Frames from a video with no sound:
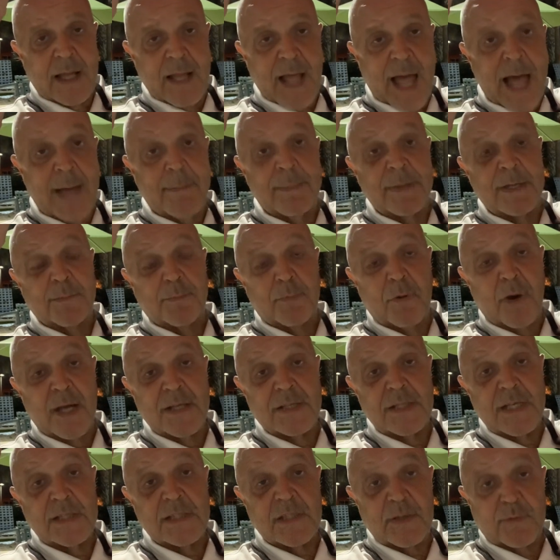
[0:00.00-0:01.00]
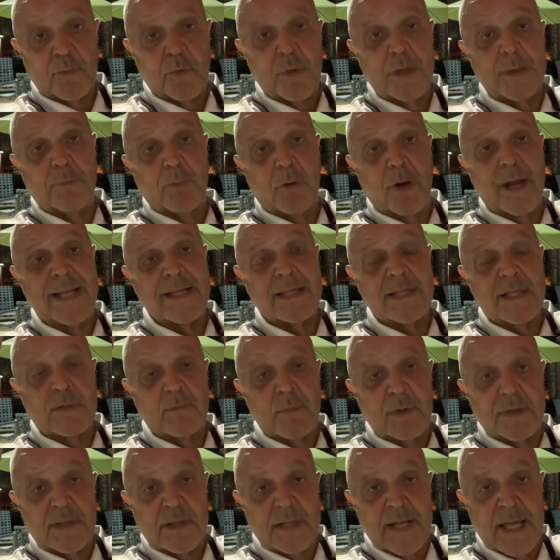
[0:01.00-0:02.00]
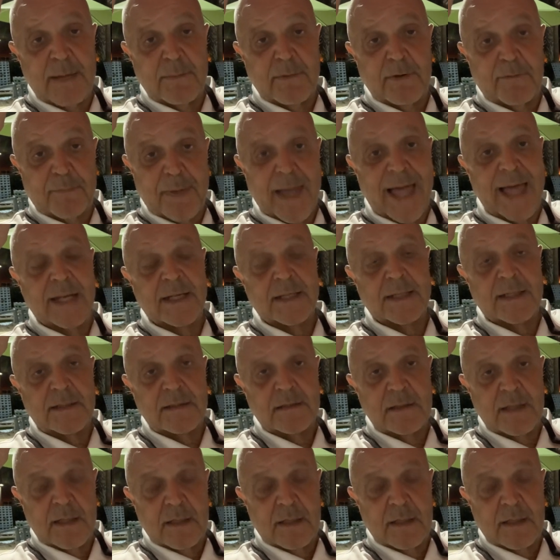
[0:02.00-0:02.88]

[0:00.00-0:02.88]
I'm in the process of rebranding with the name of Paladin,